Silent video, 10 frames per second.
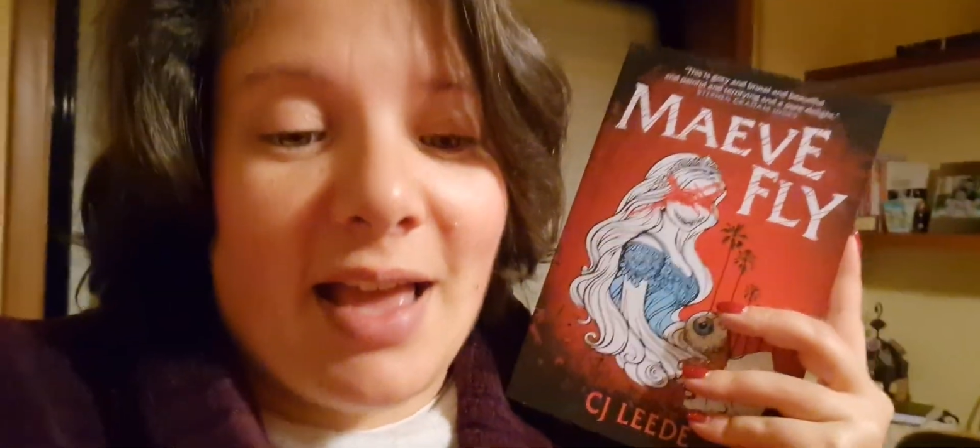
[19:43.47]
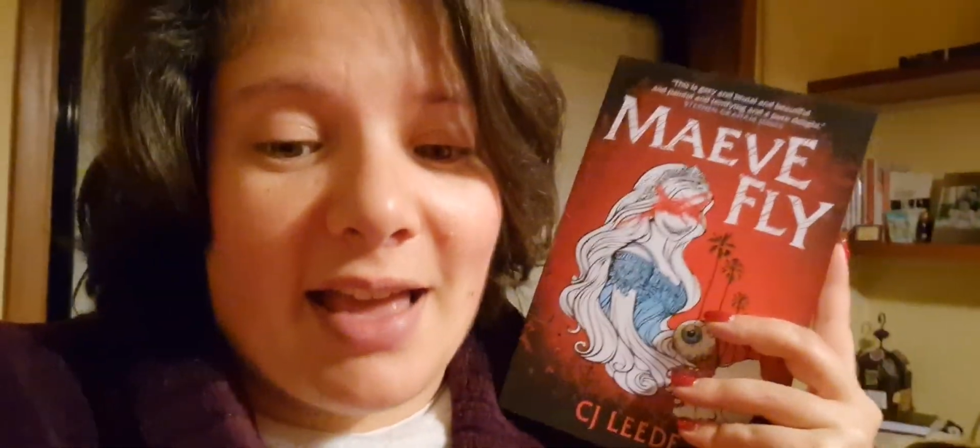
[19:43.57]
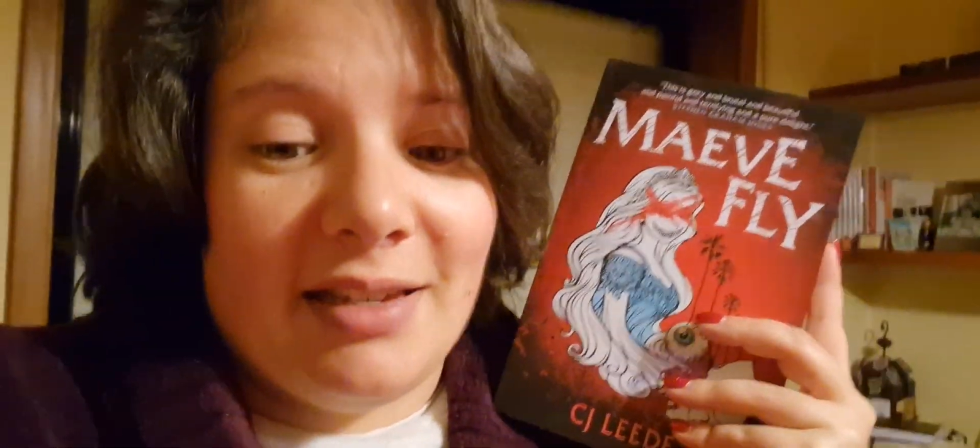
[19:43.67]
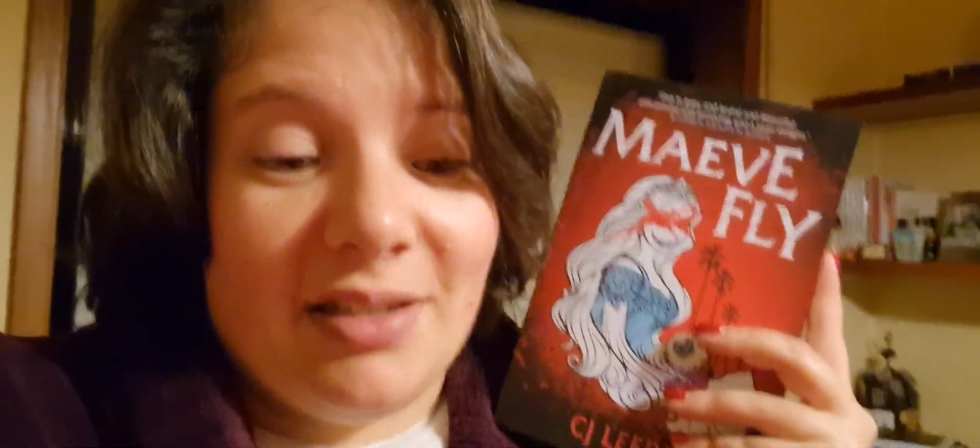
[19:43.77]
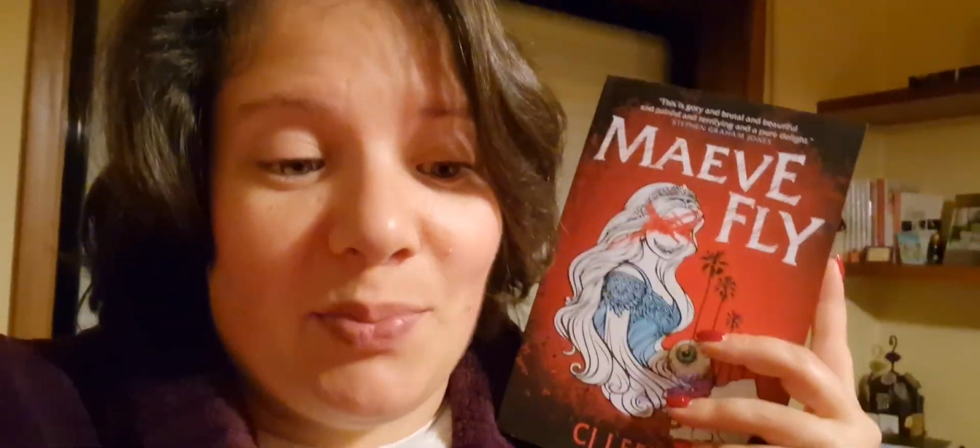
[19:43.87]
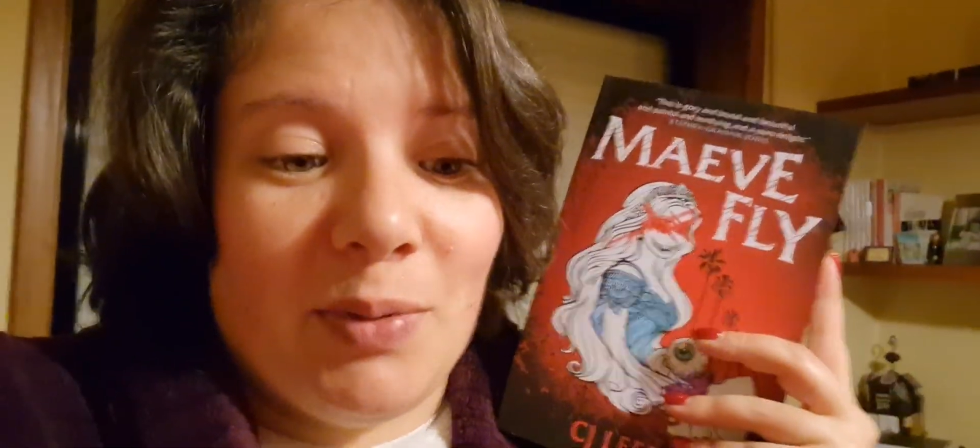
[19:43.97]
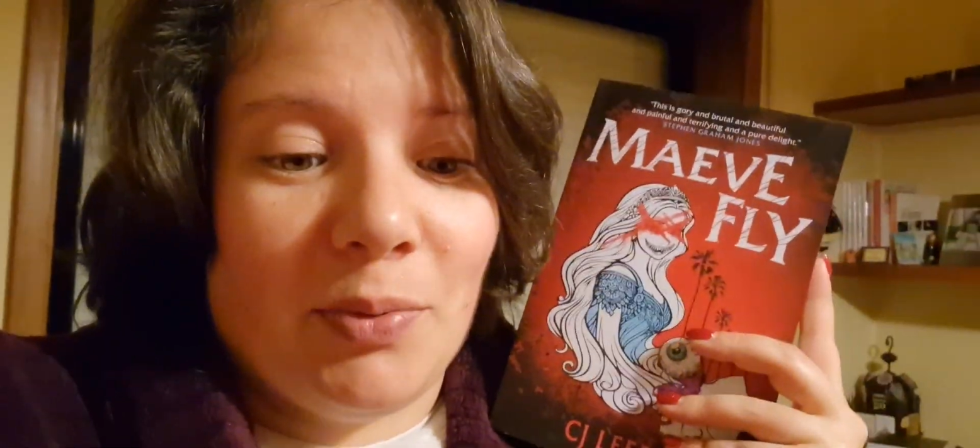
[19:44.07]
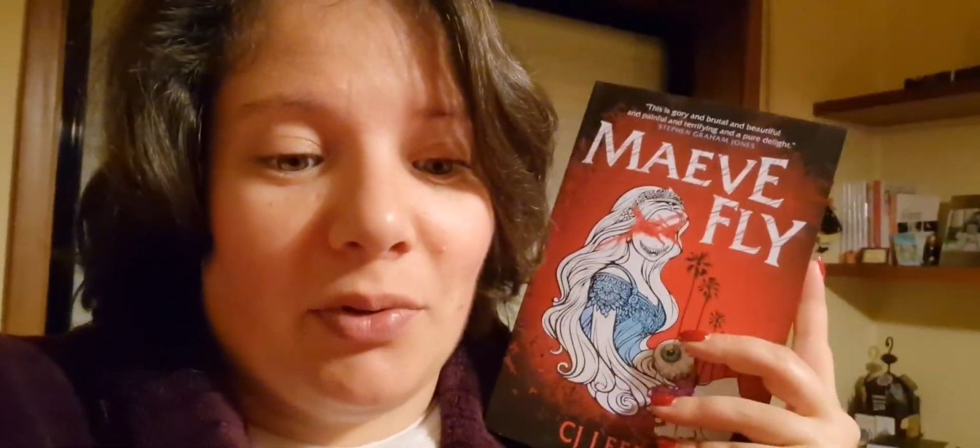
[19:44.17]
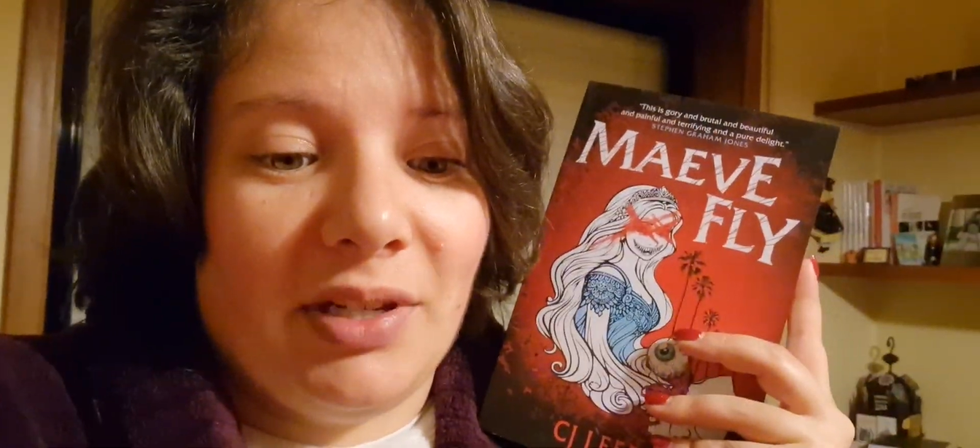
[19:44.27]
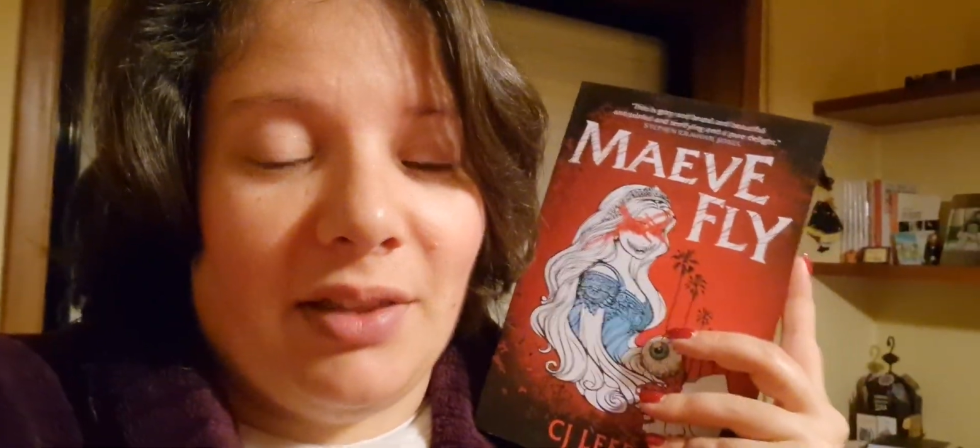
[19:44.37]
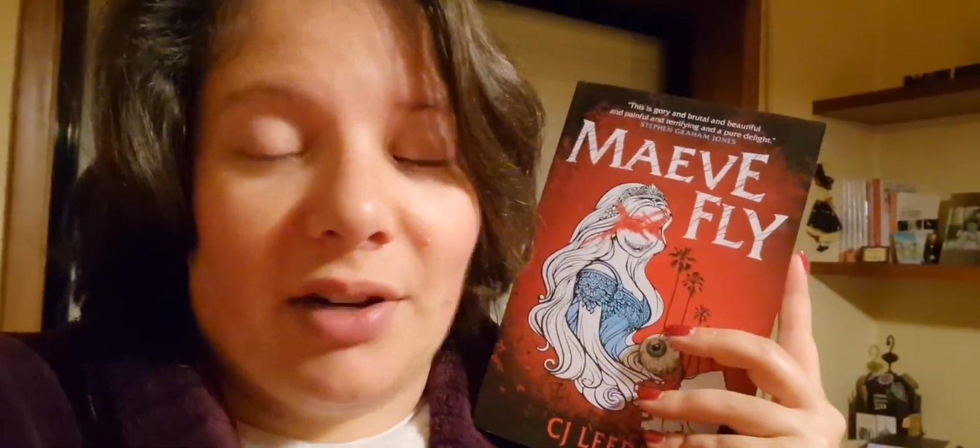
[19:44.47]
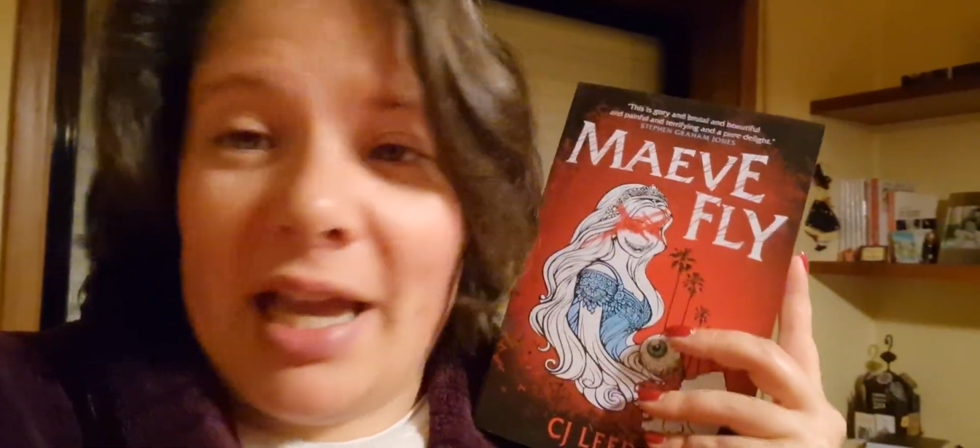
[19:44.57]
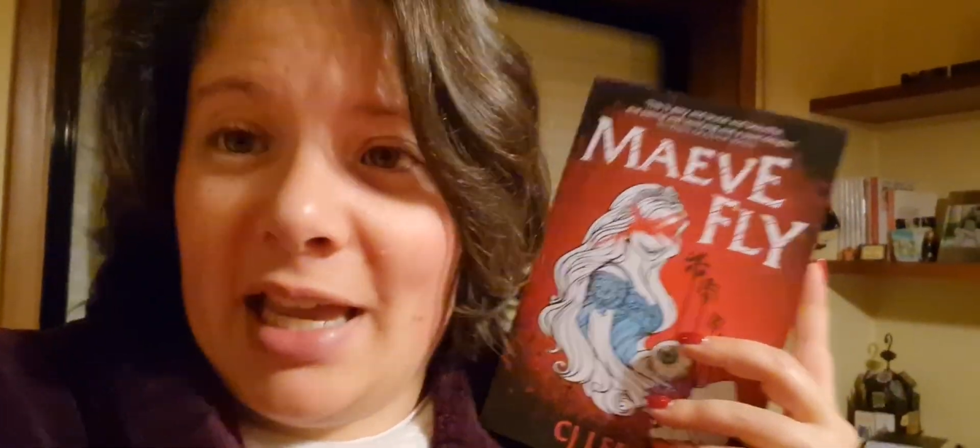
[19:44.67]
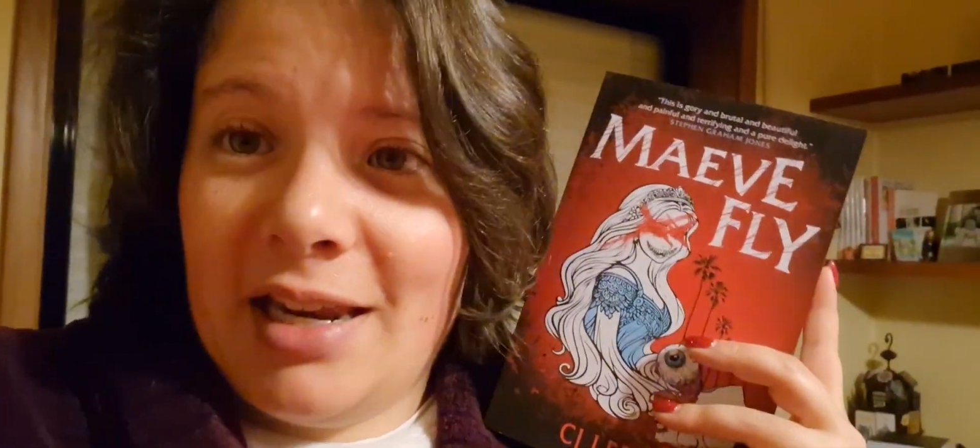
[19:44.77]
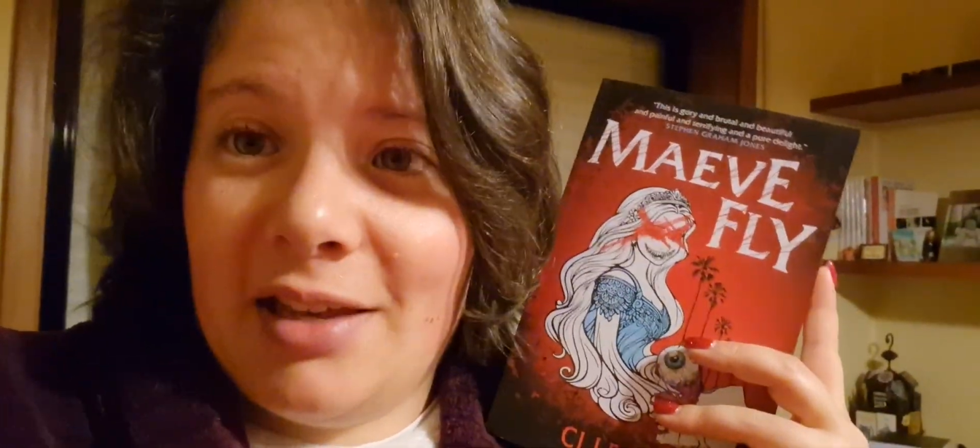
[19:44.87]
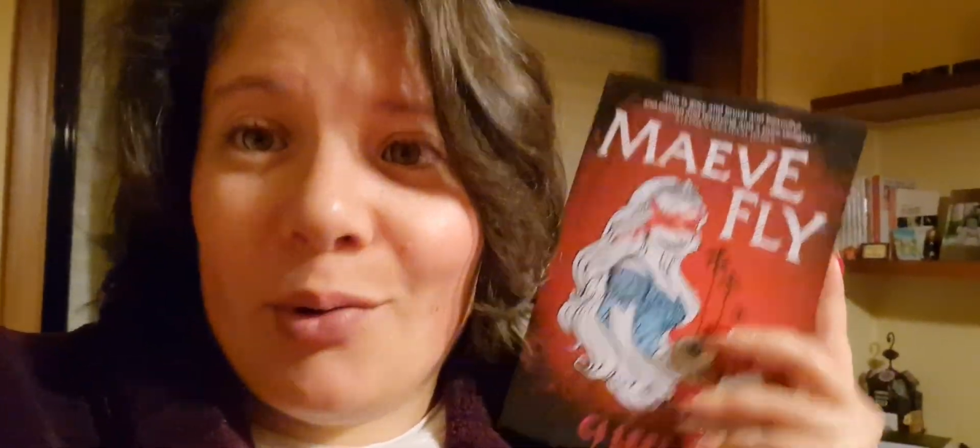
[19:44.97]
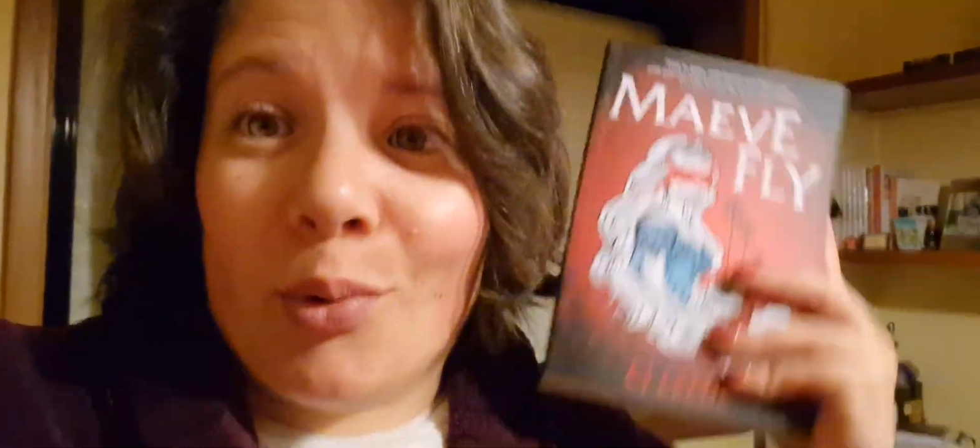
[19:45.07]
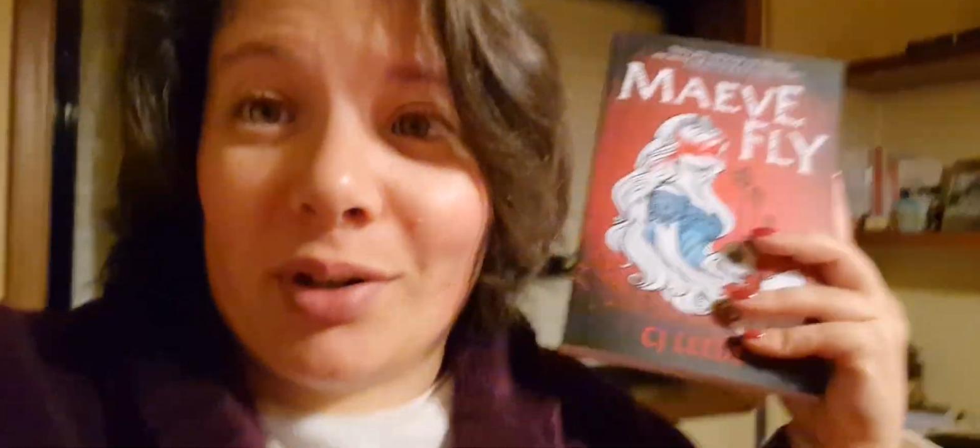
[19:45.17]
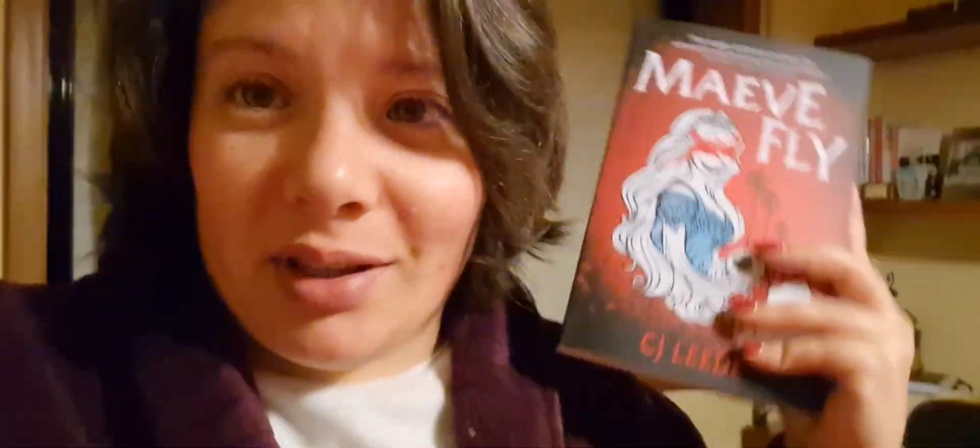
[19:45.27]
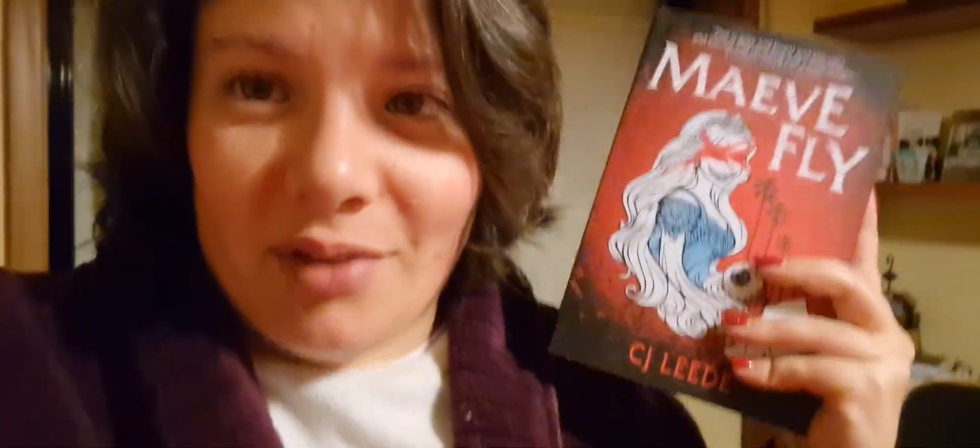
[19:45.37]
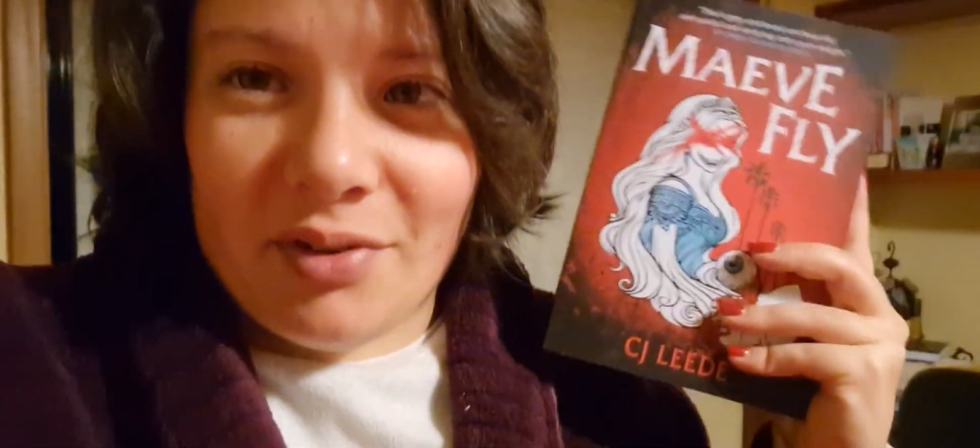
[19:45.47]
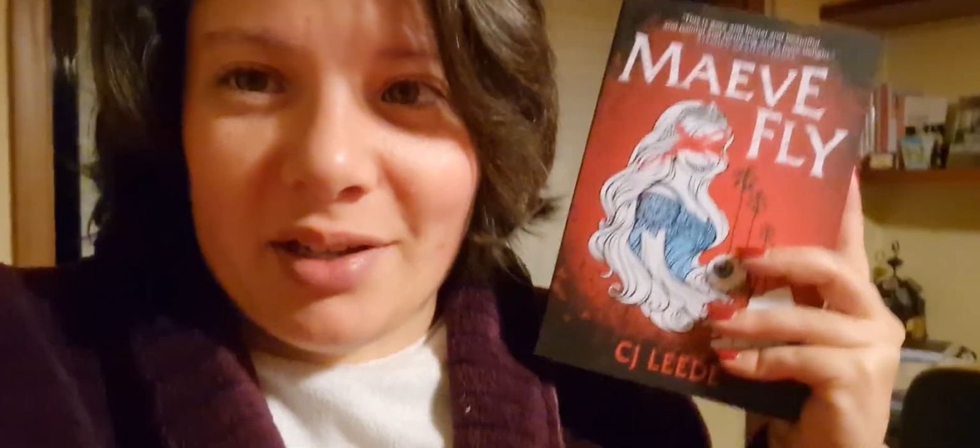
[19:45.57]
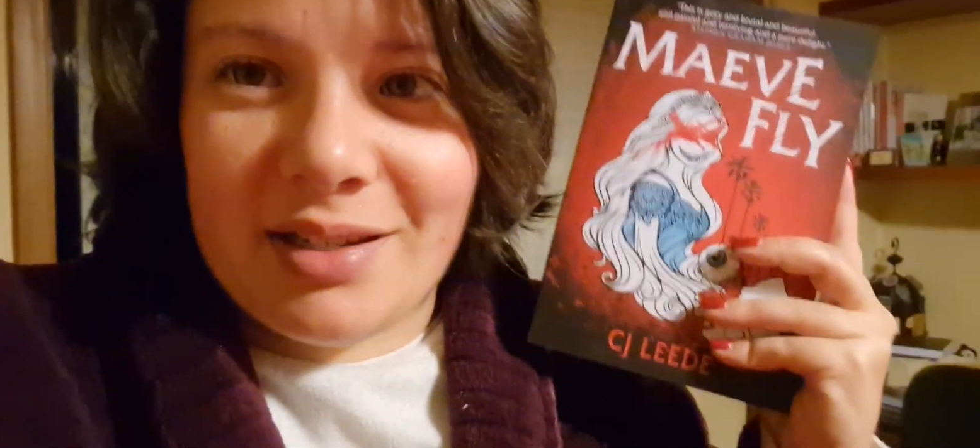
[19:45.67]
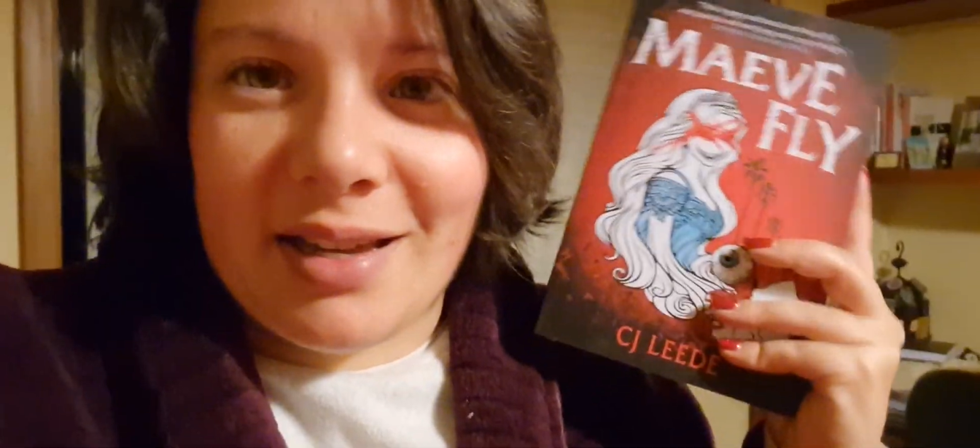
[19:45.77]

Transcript: and people either hate it or love it,